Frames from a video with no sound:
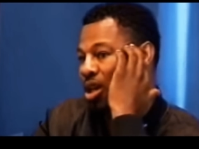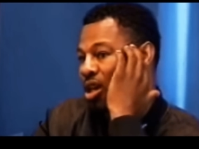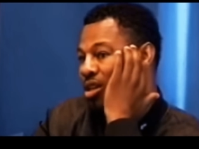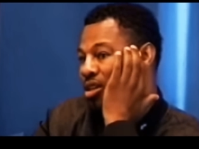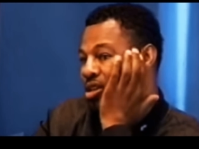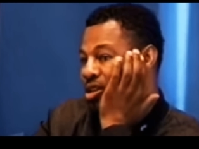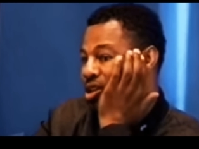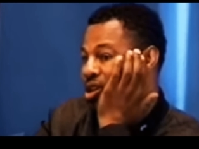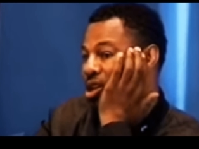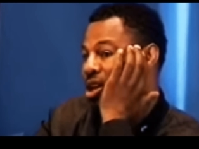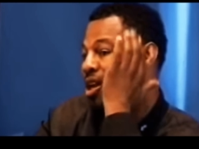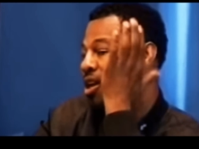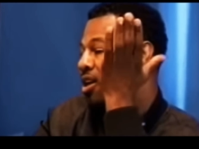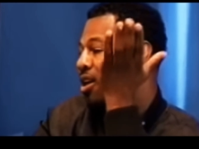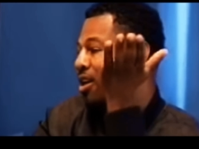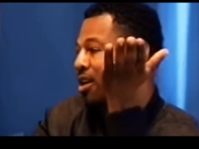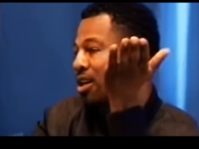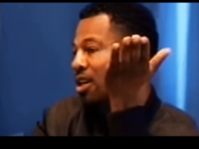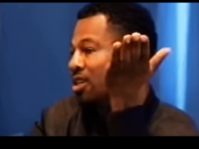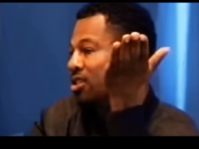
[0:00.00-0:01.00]
uh,
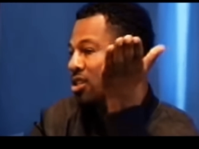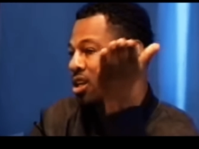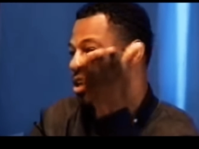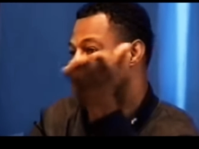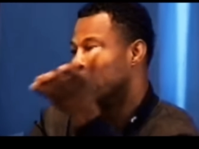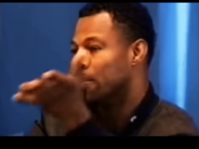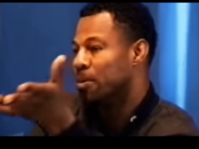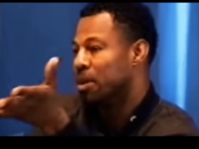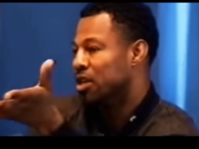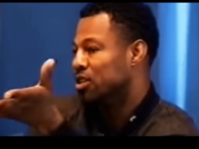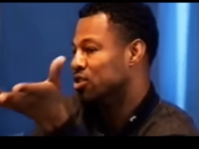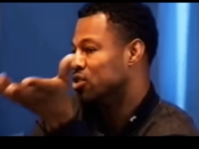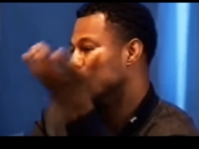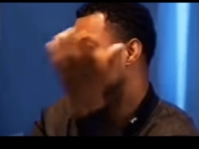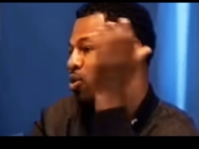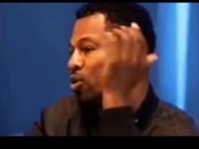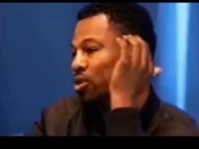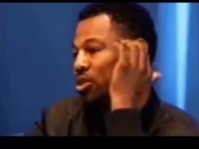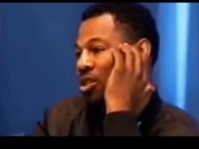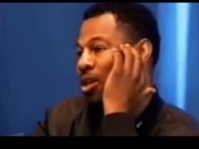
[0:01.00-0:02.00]
yeah, I guess. I, I
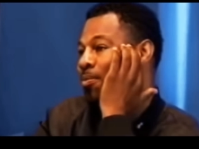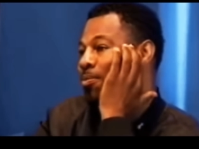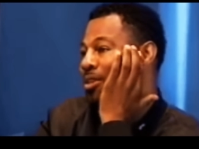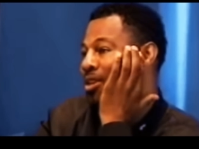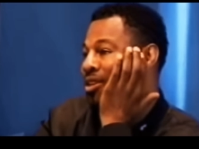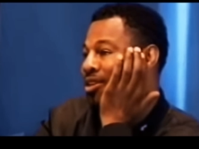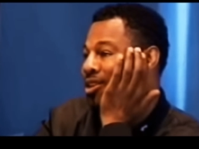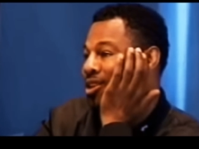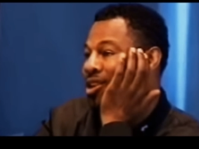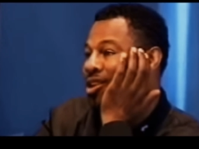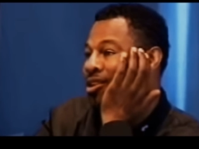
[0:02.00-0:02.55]
knew it was something,